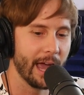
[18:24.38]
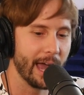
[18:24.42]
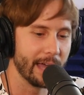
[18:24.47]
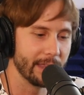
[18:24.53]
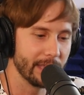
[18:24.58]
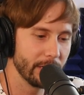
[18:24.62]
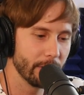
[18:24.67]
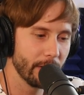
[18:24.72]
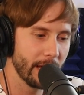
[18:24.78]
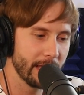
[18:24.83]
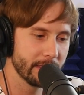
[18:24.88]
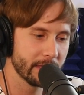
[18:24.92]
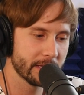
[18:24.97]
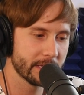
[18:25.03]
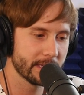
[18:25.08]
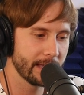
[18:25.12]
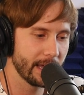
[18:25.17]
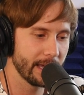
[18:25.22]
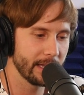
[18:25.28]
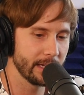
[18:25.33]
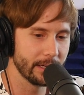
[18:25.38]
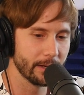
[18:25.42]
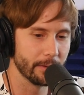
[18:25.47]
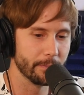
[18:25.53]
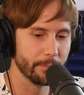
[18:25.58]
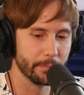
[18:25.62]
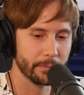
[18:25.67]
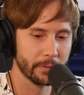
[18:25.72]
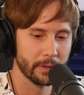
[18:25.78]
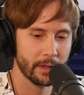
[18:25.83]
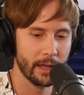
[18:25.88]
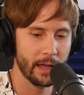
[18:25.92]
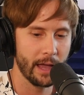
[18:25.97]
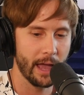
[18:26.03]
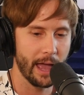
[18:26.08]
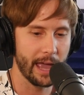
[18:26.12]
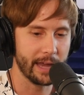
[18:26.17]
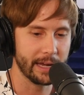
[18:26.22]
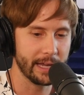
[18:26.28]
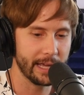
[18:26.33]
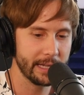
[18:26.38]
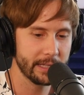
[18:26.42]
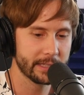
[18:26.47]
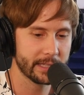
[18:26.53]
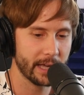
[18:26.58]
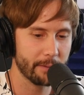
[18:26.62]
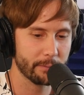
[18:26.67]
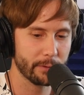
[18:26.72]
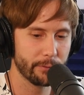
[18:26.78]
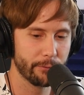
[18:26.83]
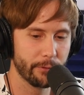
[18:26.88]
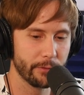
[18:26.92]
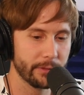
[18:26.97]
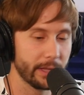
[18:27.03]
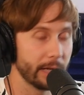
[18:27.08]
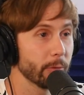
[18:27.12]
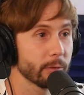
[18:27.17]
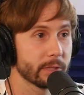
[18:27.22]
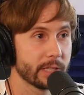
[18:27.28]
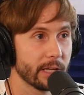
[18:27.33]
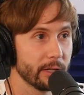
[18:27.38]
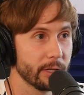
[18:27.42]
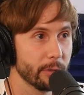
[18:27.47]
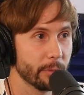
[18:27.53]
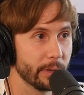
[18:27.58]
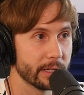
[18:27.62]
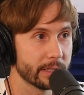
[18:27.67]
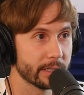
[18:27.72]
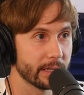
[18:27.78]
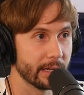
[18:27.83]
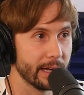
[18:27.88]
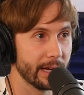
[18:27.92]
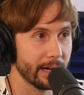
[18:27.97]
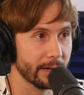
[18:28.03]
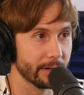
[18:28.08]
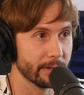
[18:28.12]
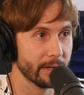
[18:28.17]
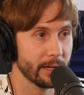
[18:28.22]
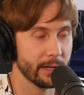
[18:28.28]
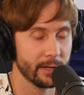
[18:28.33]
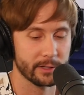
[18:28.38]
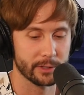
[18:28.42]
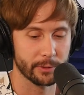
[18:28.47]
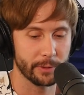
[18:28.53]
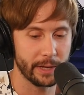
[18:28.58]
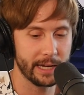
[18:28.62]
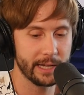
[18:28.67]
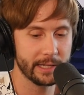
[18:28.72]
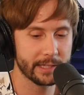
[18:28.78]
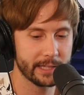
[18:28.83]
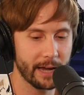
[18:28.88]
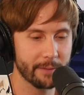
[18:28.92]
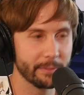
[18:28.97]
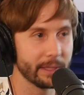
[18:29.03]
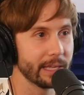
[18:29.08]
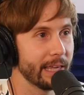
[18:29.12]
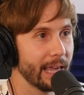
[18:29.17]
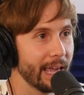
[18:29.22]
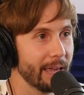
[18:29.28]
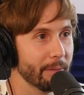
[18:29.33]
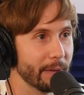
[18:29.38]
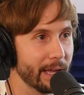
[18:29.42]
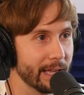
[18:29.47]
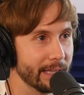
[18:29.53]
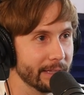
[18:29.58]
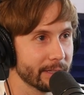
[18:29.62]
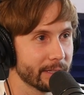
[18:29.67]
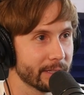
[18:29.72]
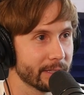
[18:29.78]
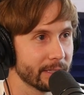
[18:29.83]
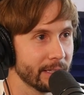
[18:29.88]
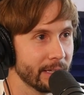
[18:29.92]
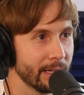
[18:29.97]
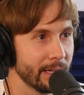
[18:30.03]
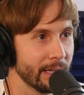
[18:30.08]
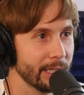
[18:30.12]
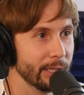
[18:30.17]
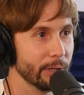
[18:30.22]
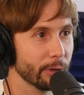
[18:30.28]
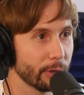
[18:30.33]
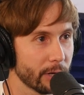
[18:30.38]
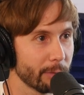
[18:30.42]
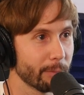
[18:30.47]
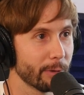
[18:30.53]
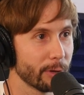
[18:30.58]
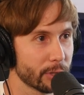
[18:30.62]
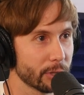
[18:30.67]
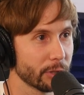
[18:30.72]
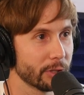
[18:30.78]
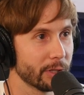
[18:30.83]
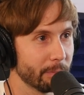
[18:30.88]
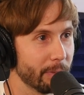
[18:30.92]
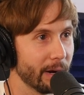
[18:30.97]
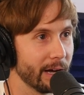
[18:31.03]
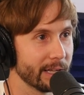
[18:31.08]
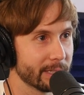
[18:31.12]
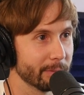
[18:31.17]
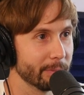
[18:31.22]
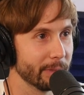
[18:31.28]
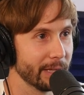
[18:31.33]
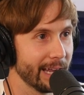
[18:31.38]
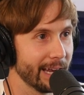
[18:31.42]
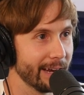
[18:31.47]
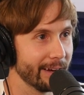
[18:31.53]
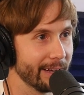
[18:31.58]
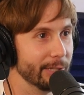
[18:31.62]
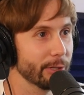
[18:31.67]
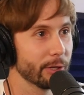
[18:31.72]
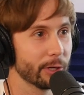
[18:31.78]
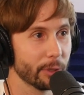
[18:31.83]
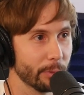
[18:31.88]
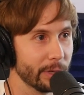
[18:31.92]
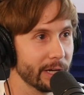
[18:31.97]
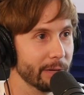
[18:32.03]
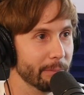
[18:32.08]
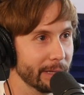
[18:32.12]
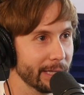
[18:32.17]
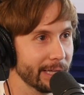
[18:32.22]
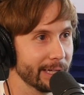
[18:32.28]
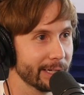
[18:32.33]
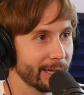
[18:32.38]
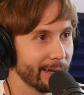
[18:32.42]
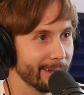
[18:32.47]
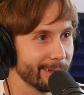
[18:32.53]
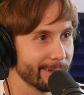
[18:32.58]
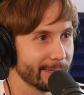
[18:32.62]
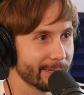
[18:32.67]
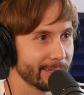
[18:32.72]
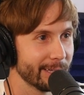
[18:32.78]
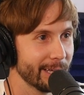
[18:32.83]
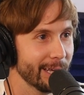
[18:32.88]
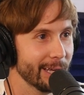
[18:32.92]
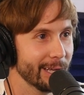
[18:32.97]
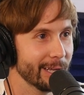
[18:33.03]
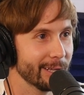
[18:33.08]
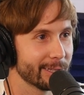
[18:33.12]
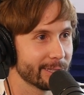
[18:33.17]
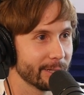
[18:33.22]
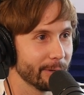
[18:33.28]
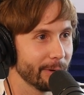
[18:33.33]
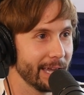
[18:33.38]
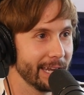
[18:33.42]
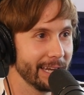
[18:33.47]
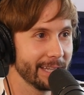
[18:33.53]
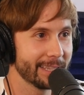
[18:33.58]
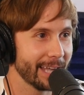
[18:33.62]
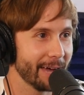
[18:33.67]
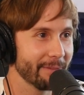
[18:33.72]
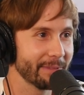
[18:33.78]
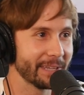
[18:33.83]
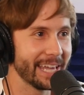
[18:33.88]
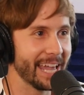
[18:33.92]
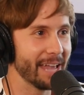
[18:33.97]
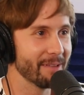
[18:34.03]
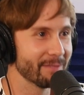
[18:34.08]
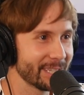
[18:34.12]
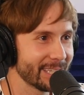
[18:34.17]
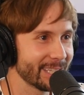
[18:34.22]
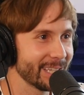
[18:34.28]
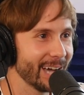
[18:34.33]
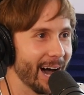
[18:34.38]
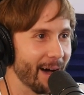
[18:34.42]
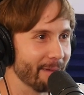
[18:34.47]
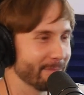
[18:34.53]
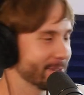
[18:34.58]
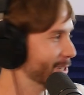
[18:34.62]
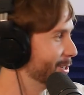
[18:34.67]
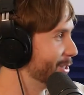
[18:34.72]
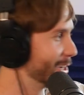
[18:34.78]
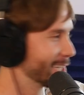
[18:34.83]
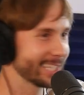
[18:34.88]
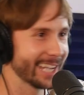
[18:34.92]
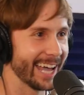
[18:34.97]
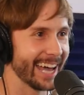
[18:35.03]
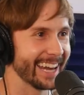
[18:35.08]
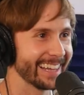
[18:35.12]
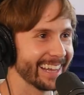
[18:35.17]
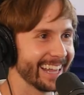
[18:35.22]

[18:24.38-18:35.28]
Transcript: and then you're in the stadium, and anytime the they don't tell you when it's gonna air. So anytime the game ends, your commercial could possibly air and you could win a million dollars. Oh so God. anytime the game stops, you're just kind